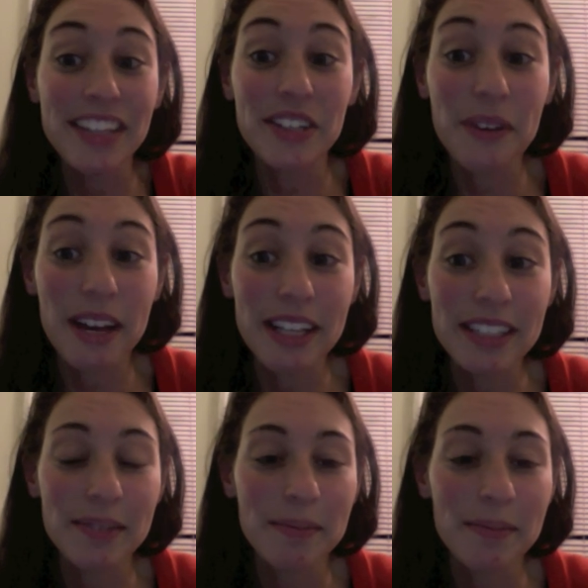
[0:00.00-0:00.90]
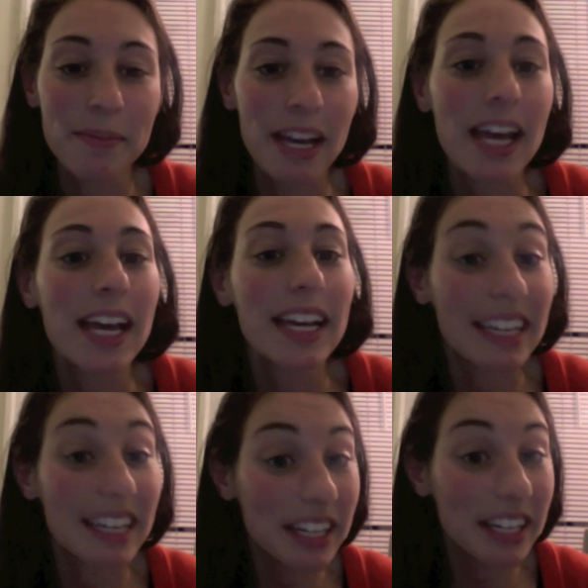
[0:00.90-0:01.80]
Louis,
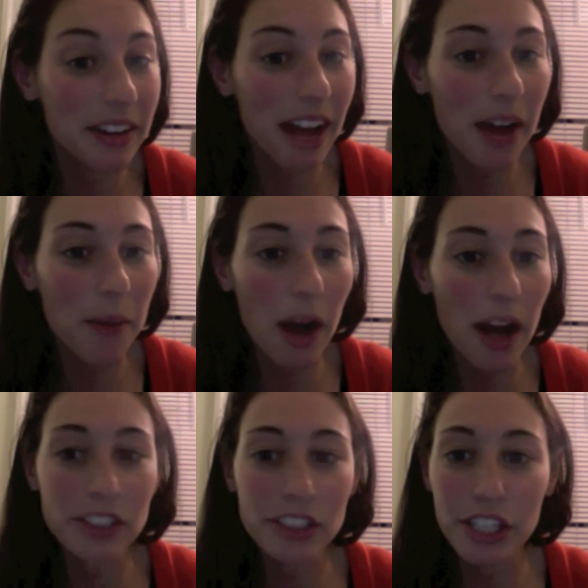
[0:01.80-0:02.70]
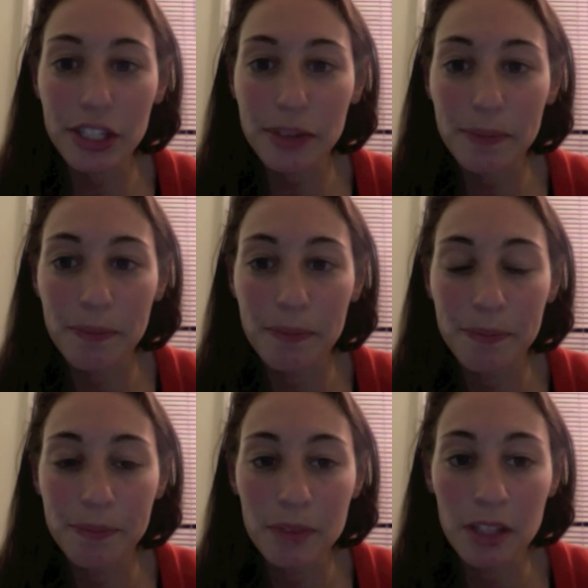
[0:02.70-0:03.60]
here at WashU,
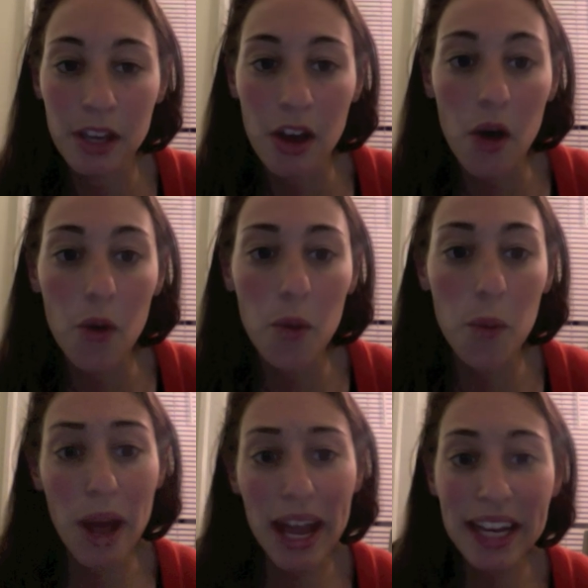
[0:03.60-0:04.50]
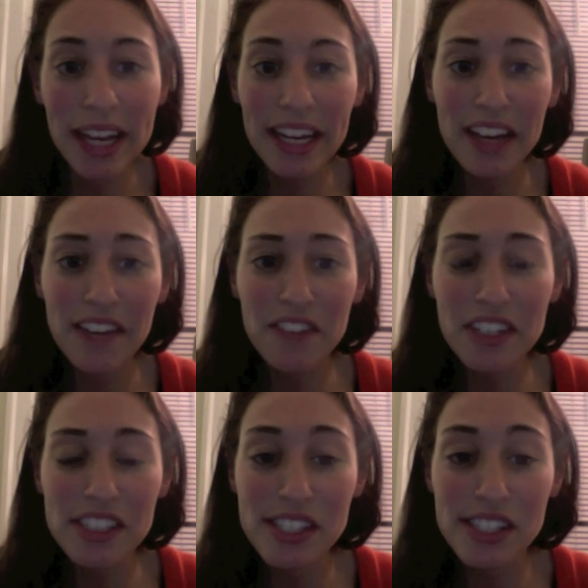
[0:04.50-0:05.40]
waiting
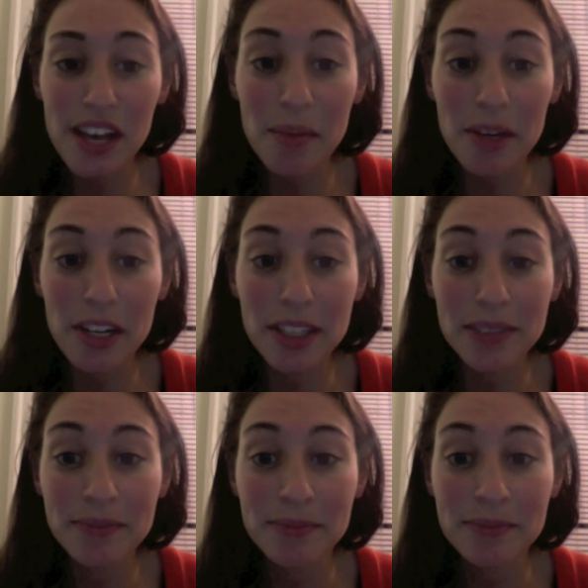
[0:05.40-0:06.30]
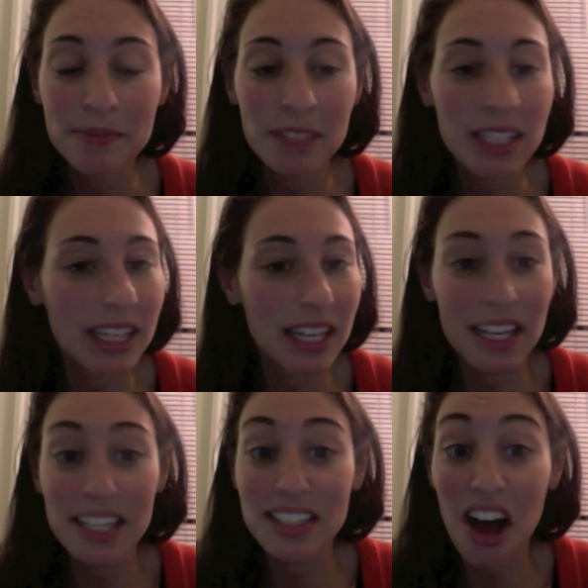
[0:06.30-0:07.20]
for summer
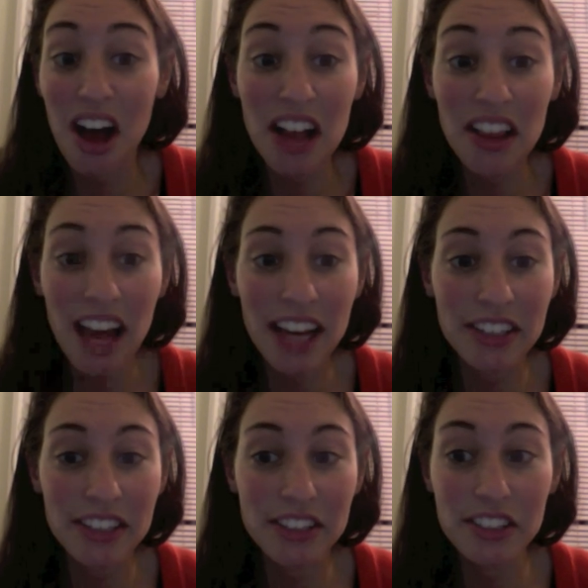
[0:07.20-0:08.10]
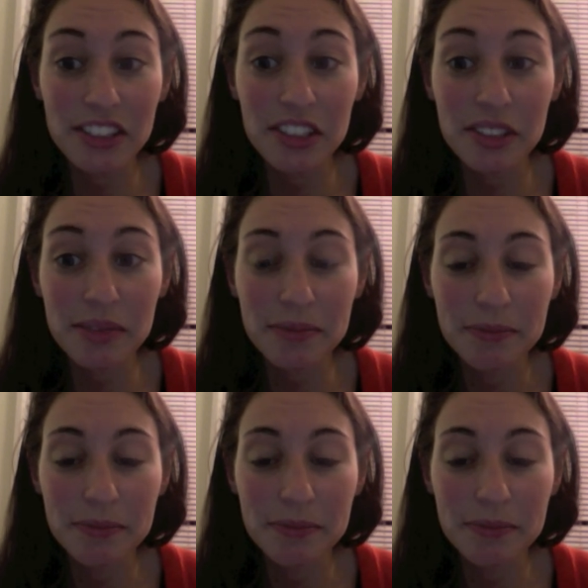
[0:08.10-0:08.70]
is all I could do.